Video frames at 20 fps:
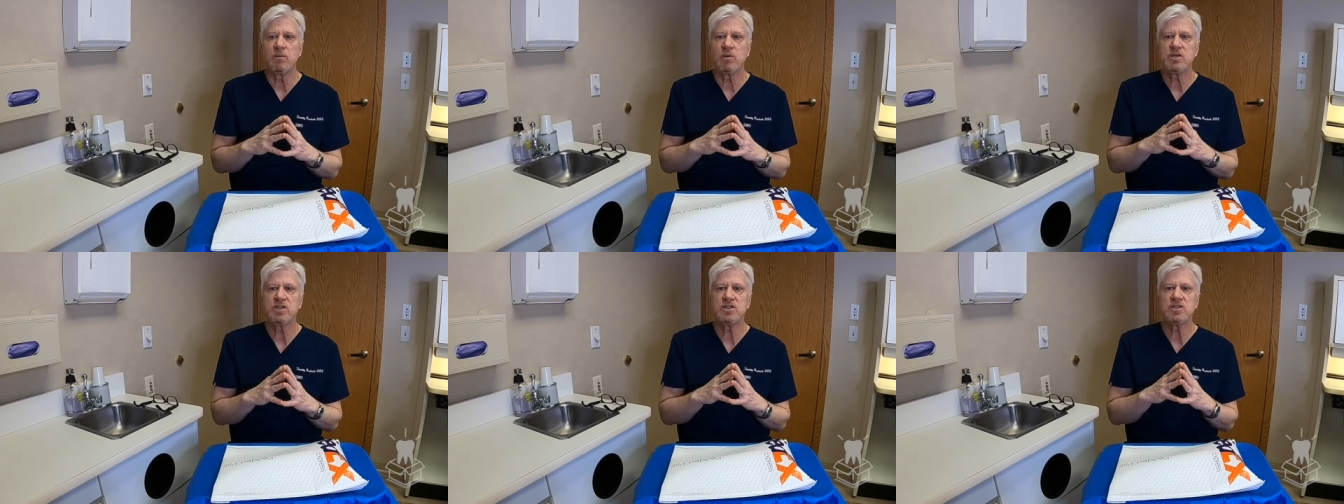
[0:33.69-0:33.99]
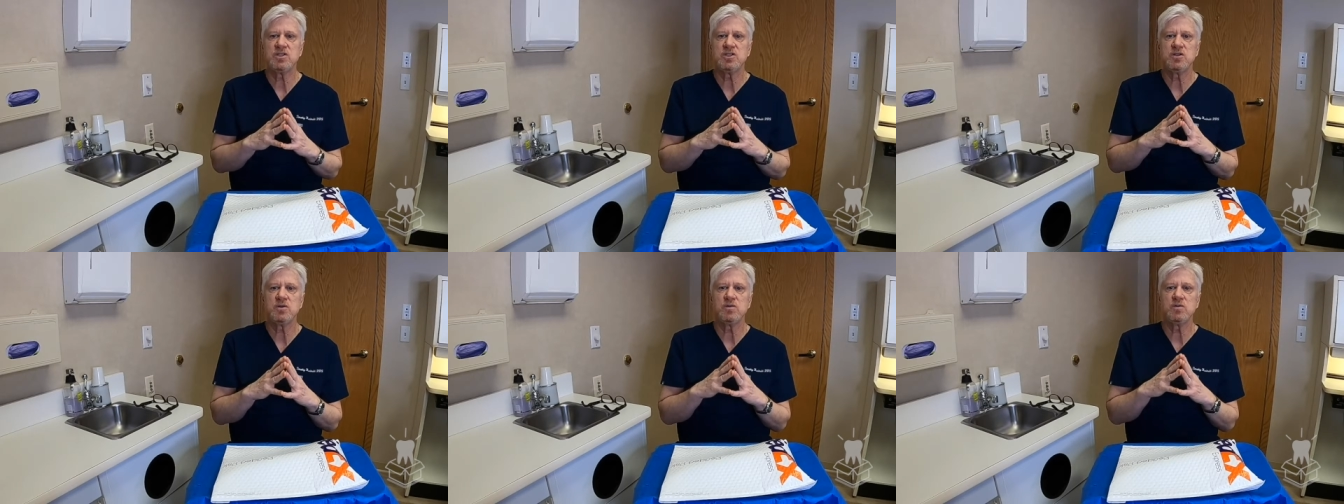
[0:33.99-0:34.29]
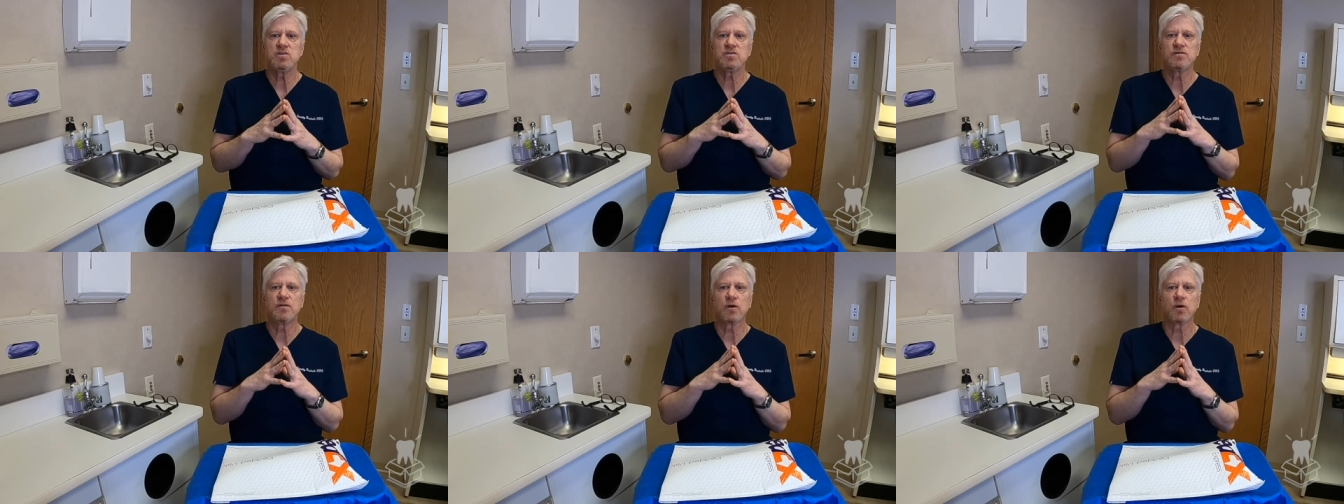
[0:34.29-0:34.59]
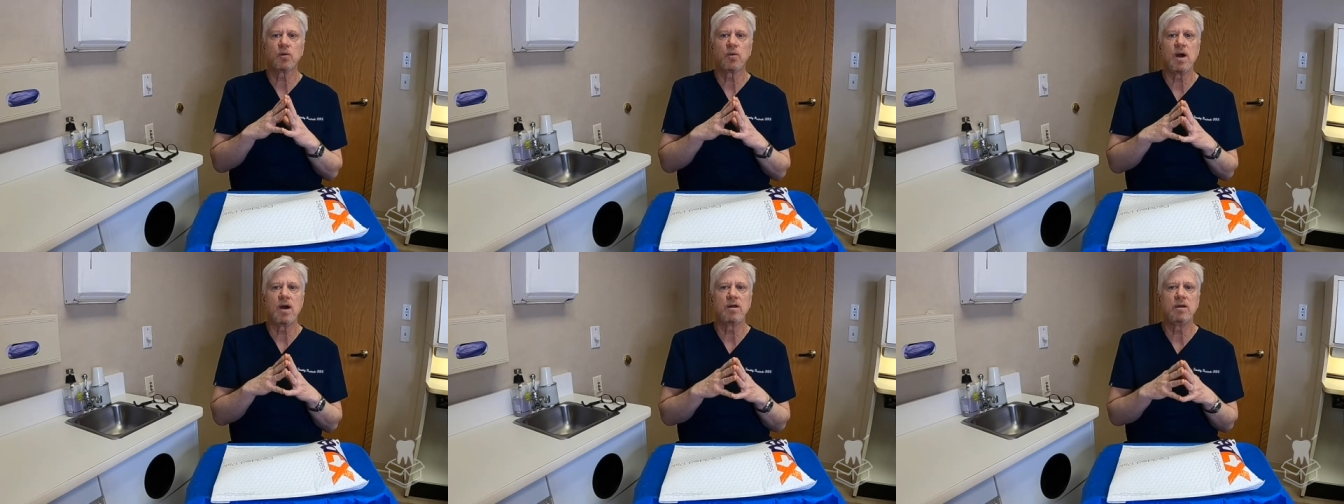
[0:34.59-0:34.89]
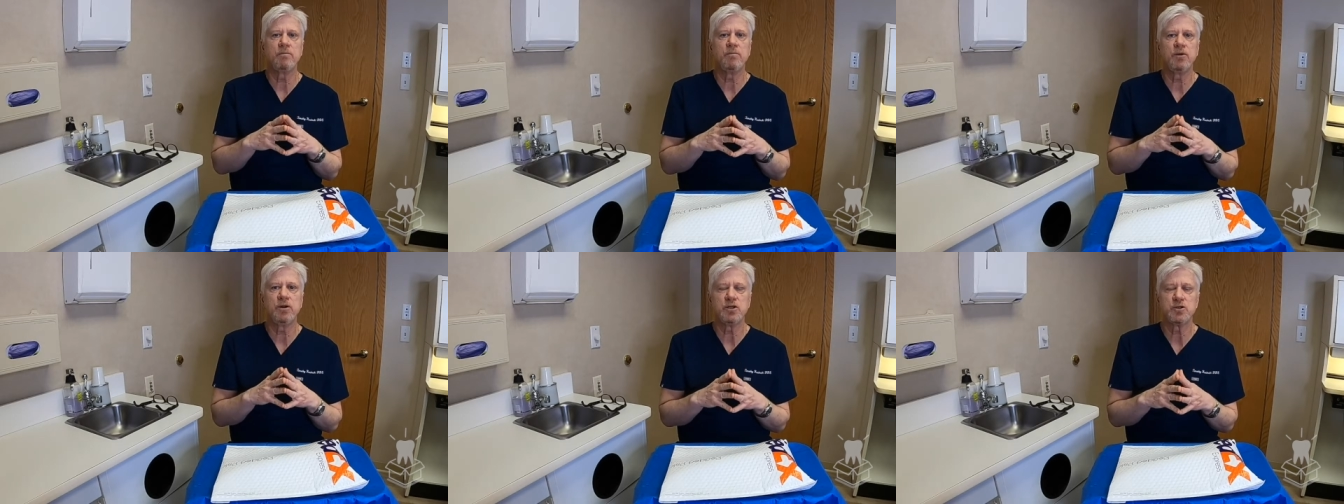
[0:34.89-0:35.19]
which is used for crown
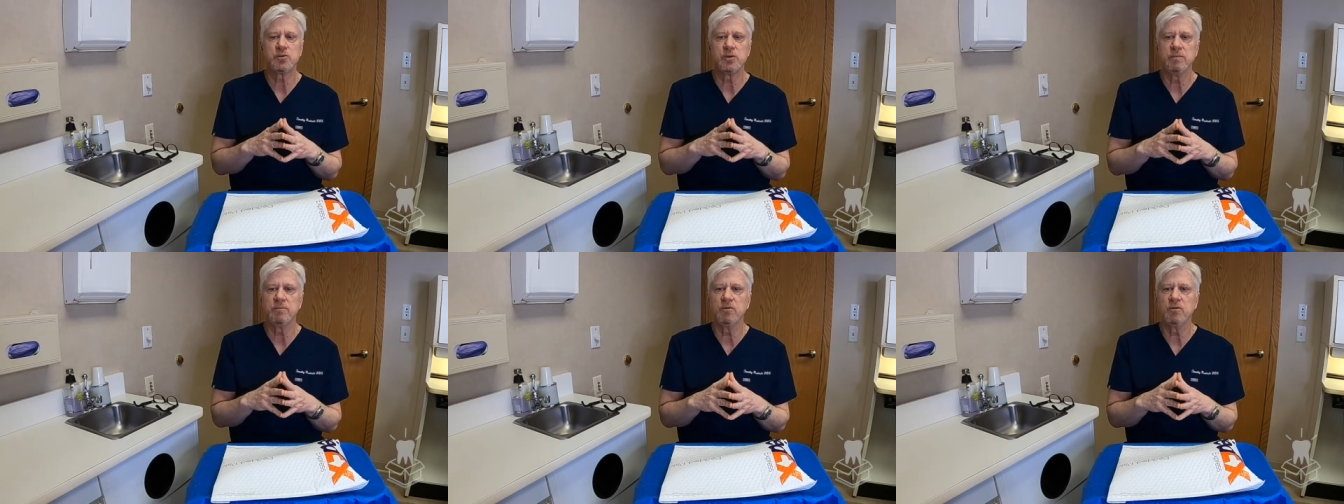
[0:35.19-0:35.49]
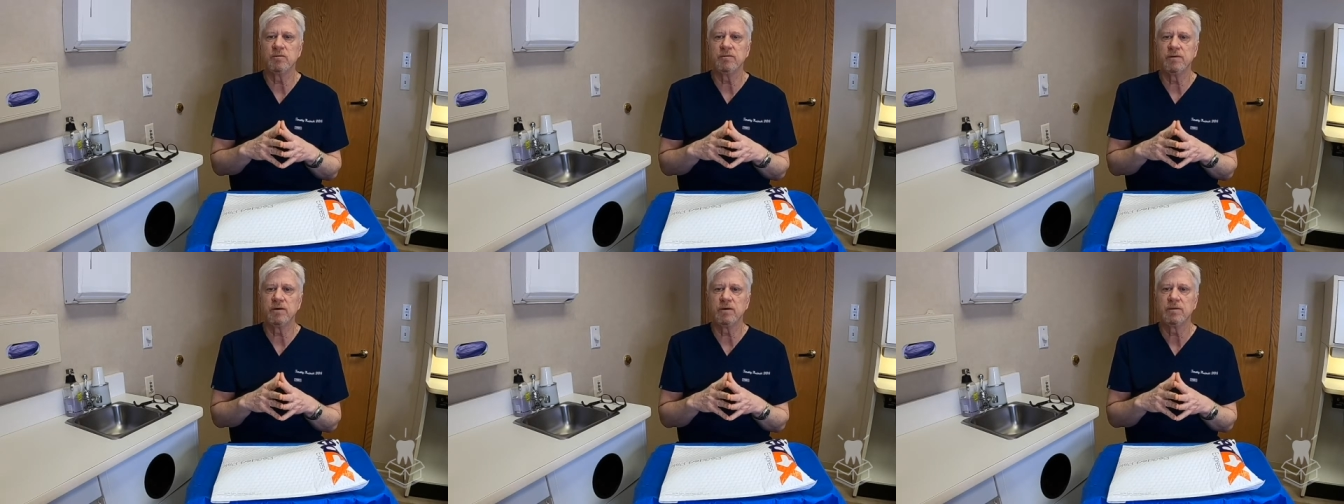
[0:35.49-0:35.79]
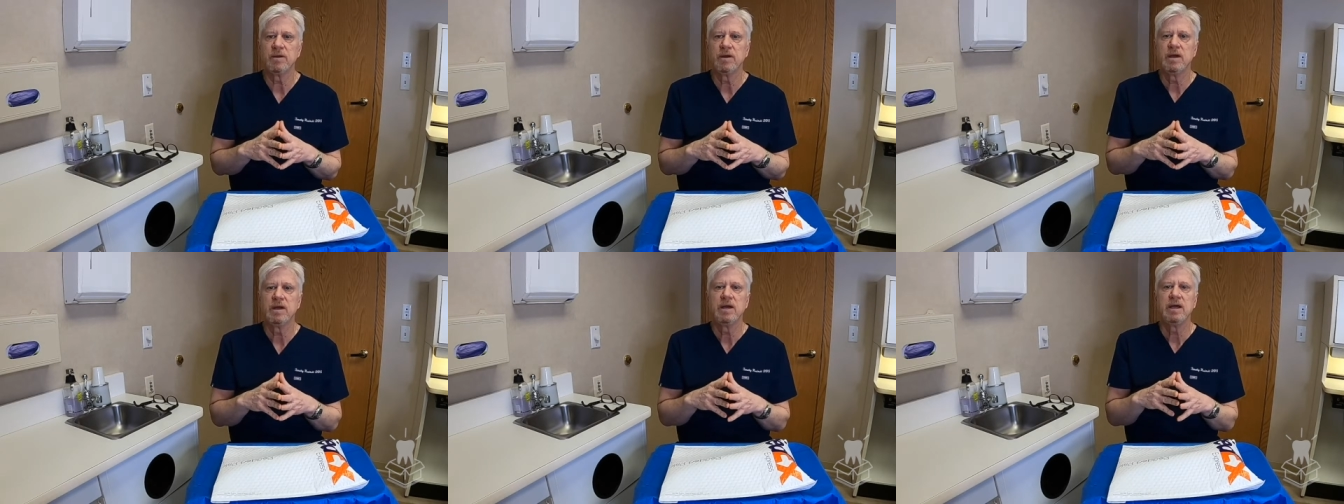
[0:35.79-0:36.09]
and bridge removal.